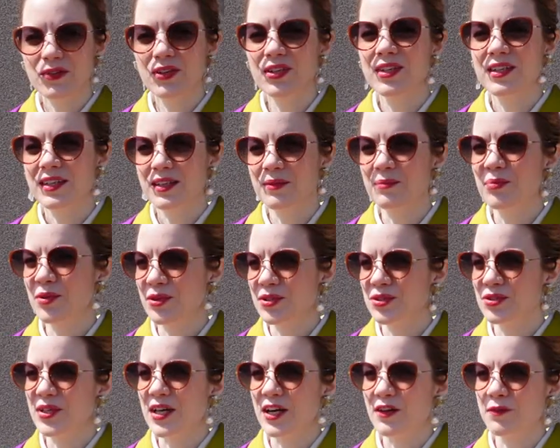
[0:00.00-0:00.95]
really
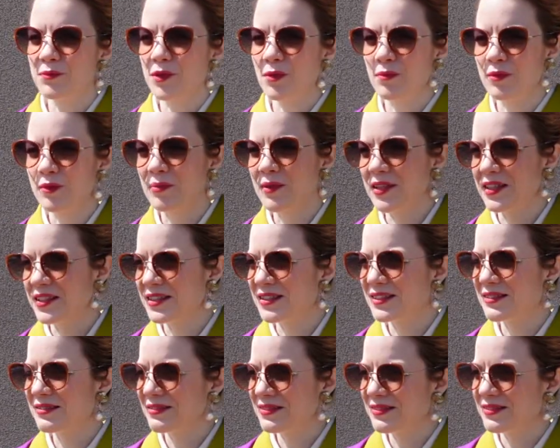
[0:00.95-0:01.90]
important to have proper
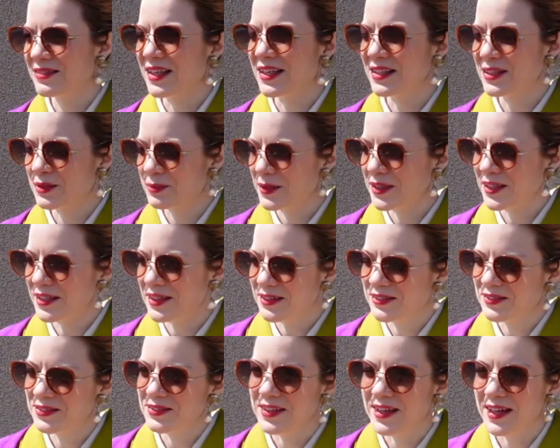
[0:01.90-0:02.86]
blades, I
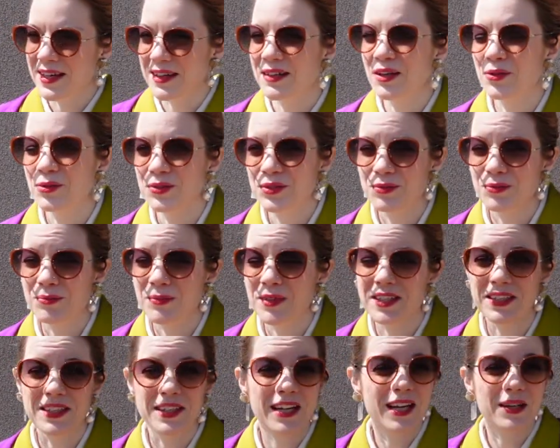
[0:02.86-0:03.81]
swear. And also
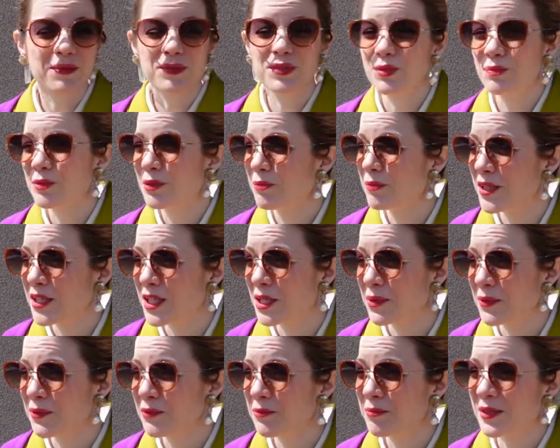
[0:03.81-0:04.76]
me, I'm super
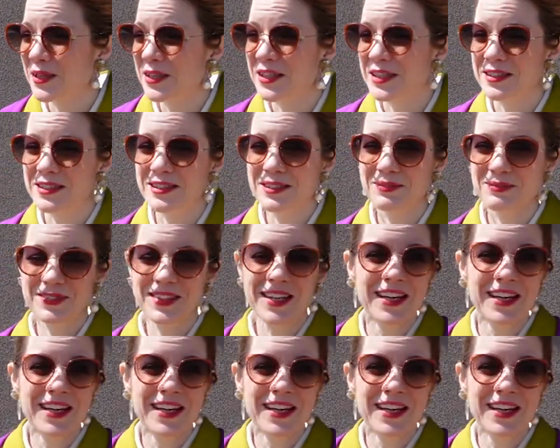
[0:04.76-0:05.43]
picky with blades.